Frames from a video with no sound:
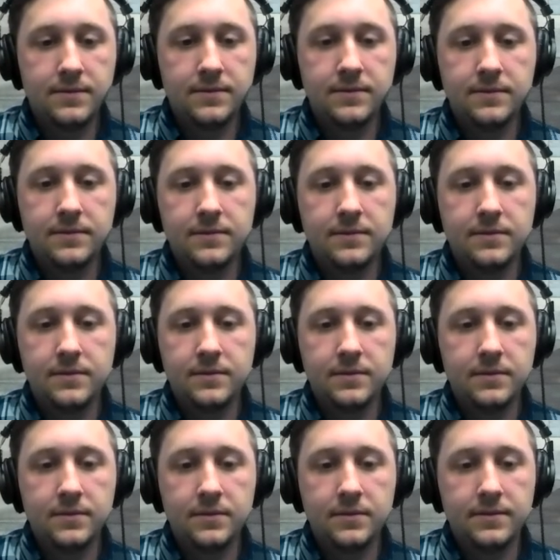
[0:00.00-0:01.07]

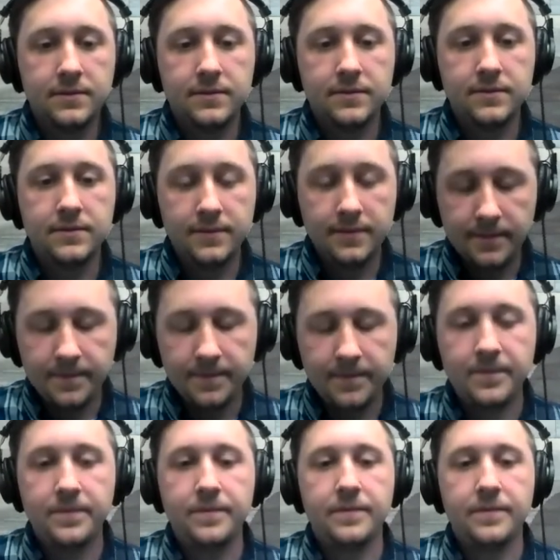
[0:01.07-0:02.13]

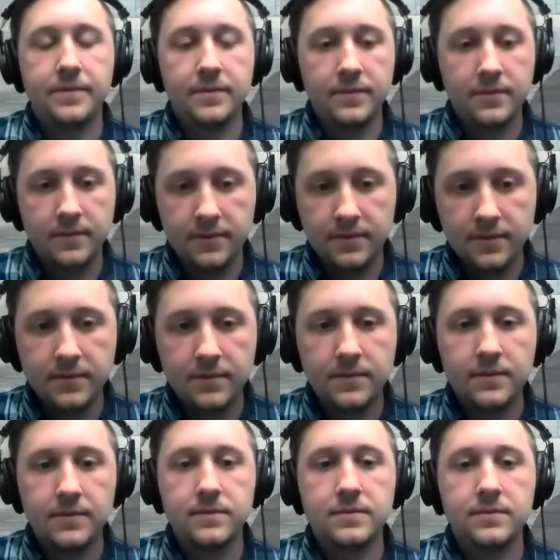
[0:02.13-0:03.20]

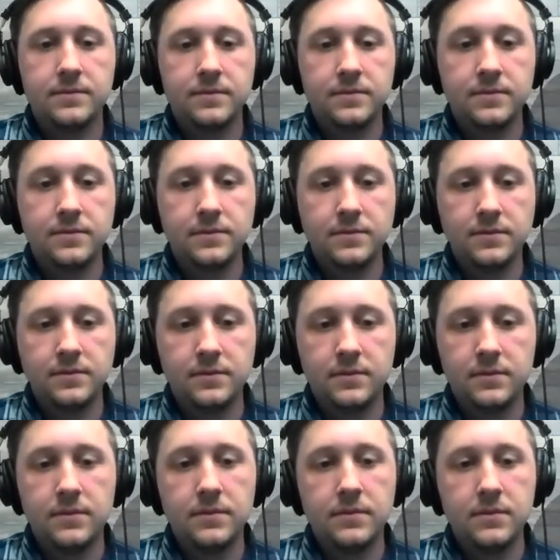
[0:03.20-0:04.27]

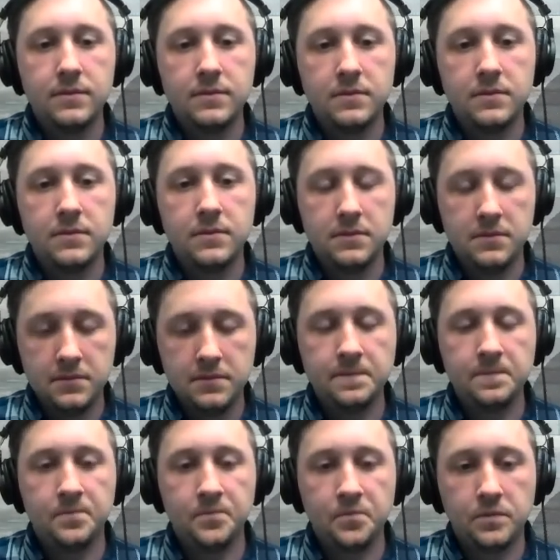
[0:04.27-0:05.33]

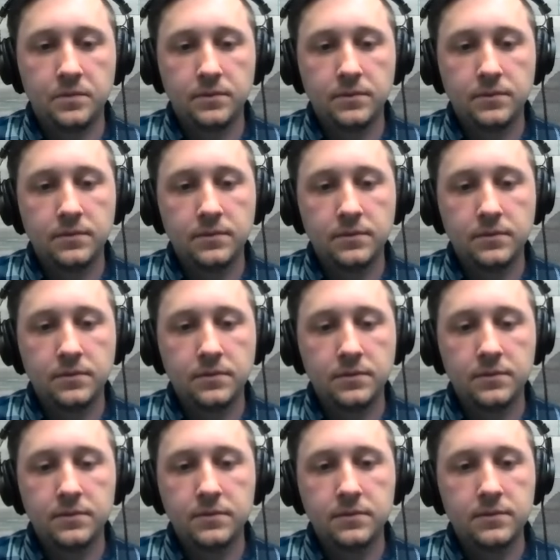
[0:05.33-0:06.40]

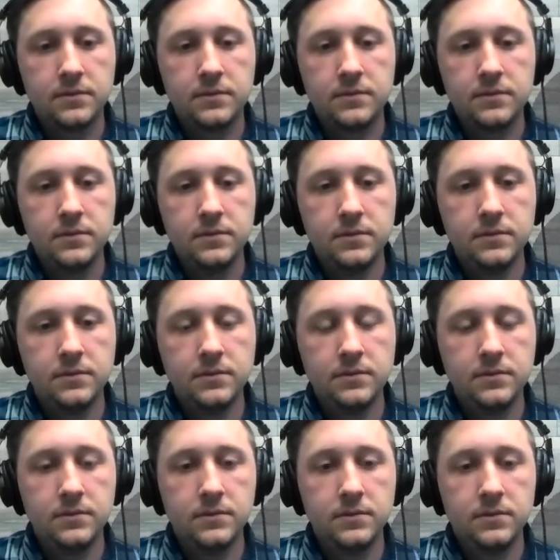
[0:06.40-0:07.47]

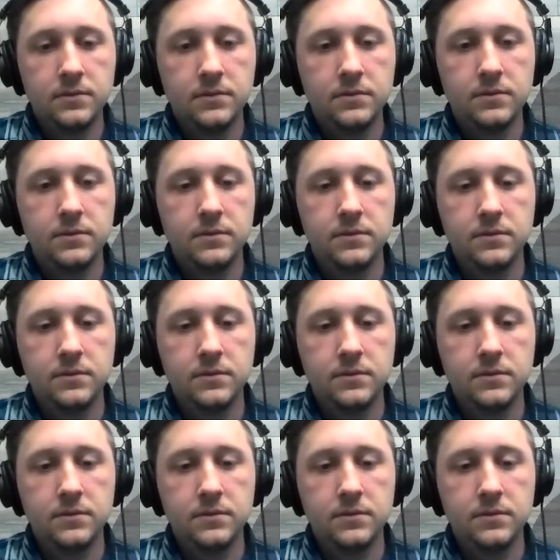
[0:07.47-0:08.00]
The person shown says nothing.